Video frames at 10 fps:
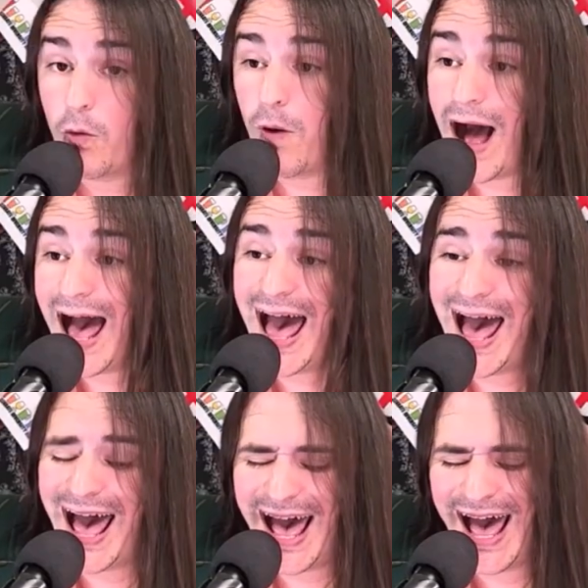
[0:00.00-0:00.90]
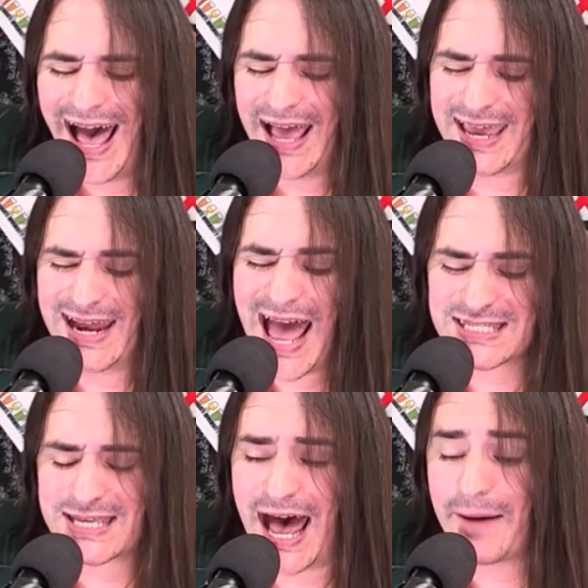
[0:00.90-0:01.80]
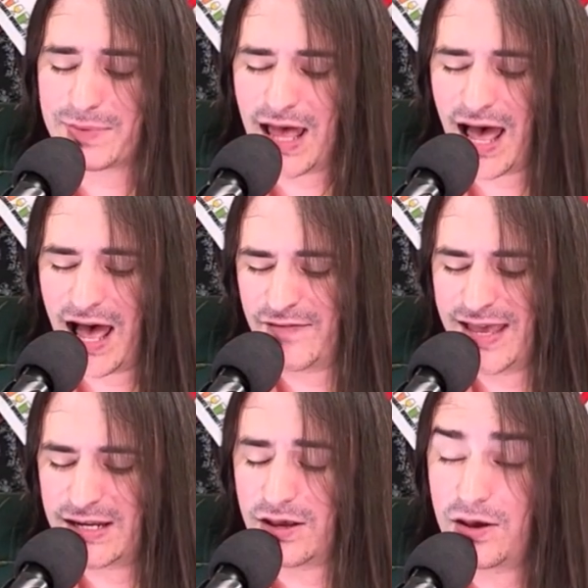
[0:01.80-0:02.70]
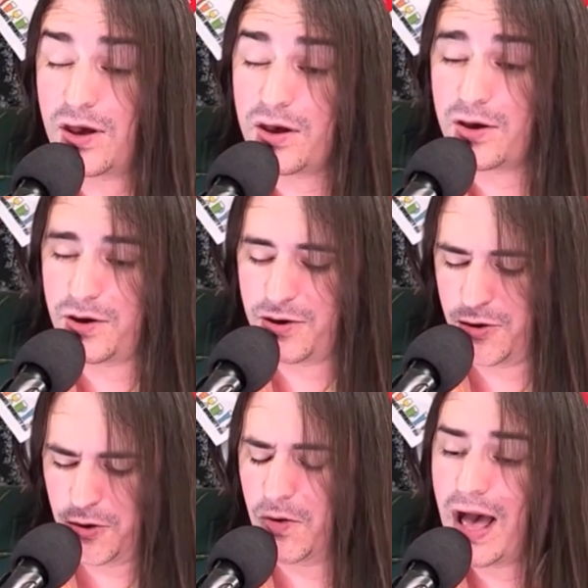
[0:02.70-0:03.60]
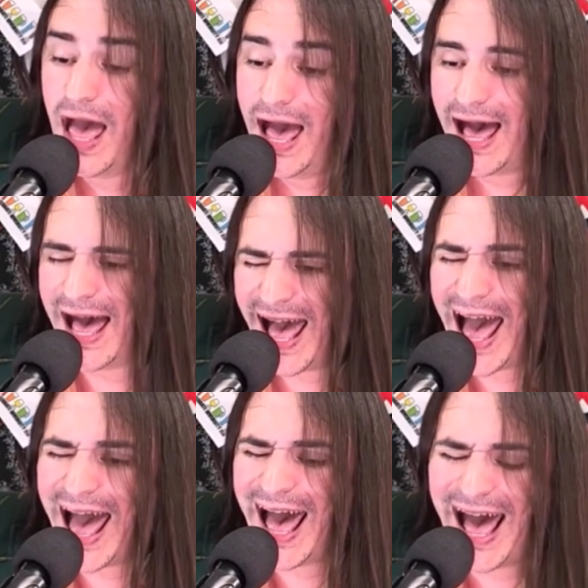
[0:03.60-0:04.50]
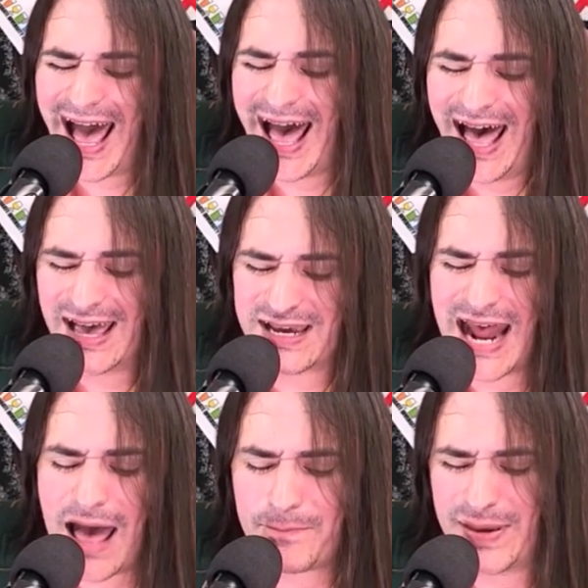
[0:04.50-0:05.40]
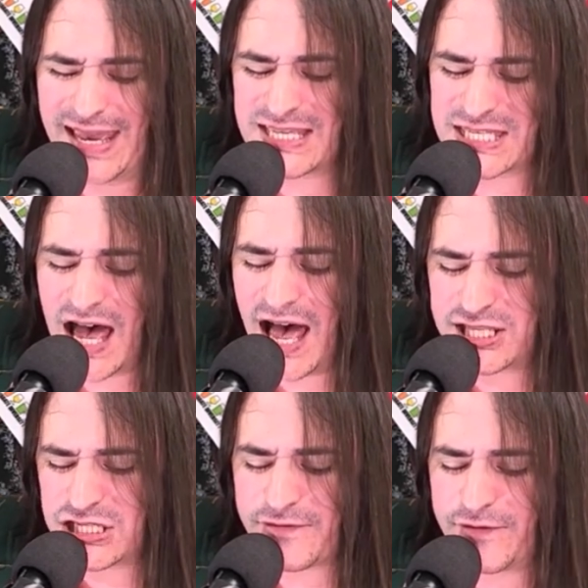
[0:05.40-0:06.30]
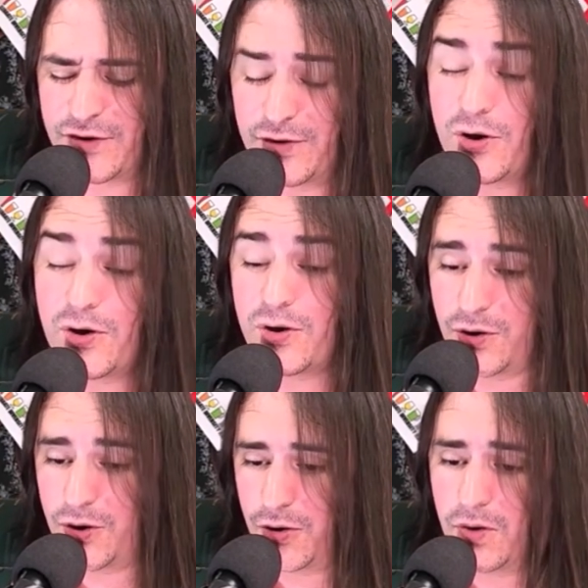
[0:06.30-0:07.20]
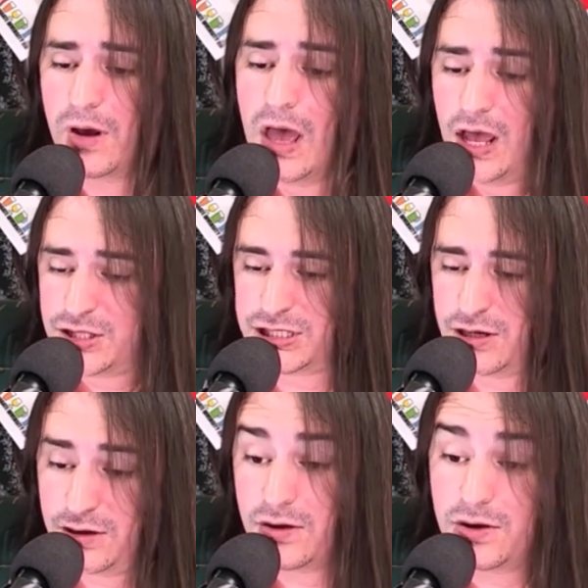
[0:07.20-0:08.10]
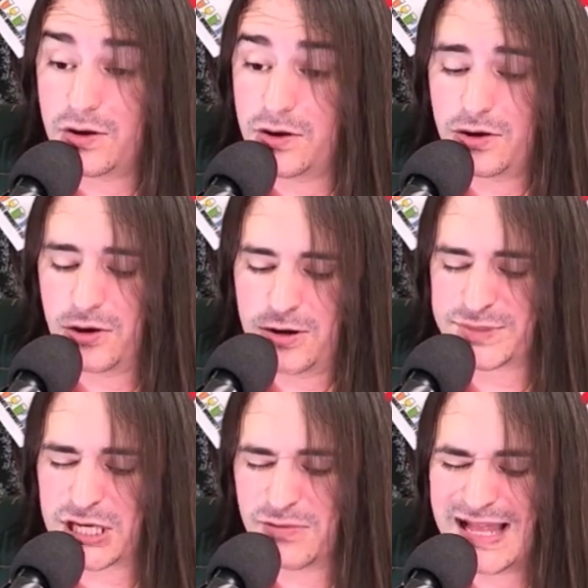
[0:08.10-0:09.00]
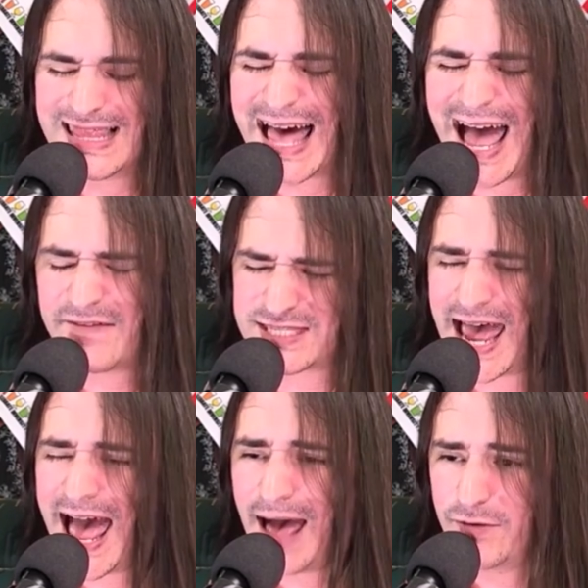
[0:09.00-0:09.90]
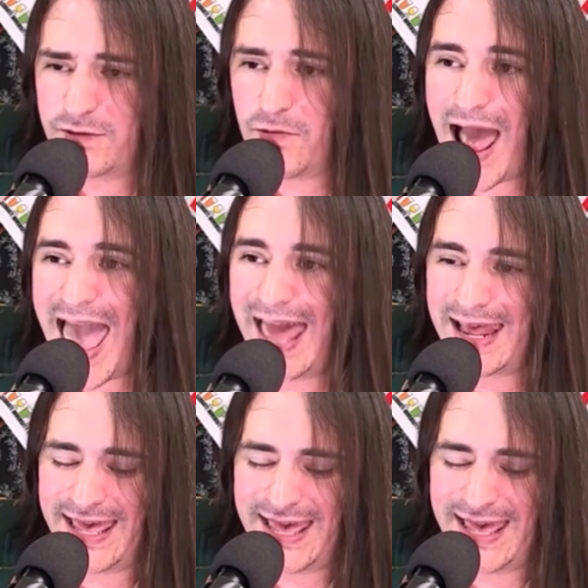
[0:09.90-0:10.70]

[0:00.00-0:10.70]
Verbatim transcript: Why can I stop loving you? How could I be such a fool? Doomed to a lifetime away